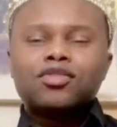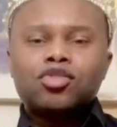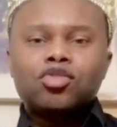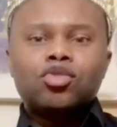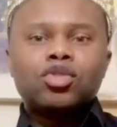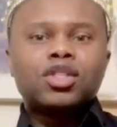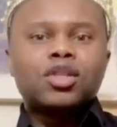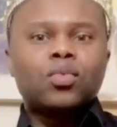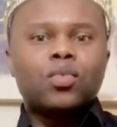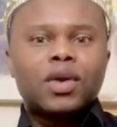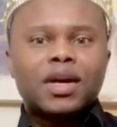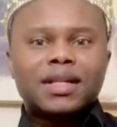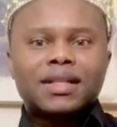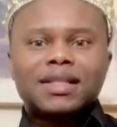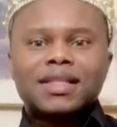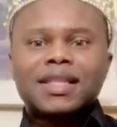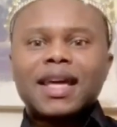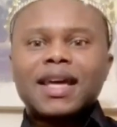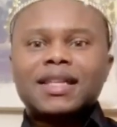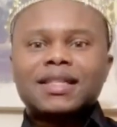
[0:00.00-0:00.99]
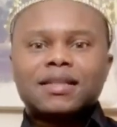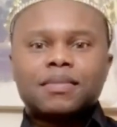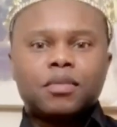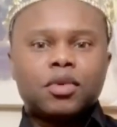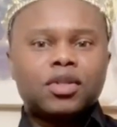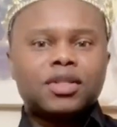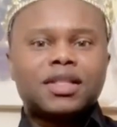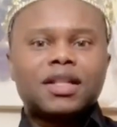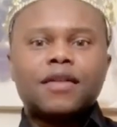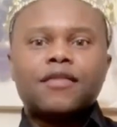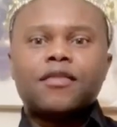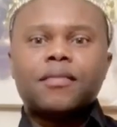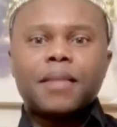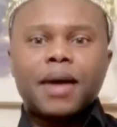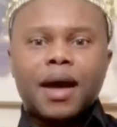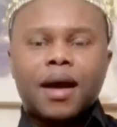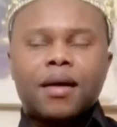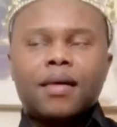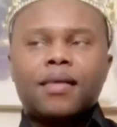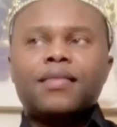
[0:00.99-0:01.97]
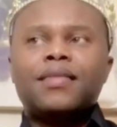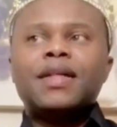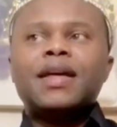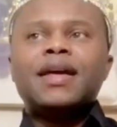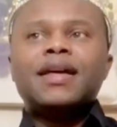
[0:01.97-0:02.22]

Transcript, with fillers: usually what takes most of them out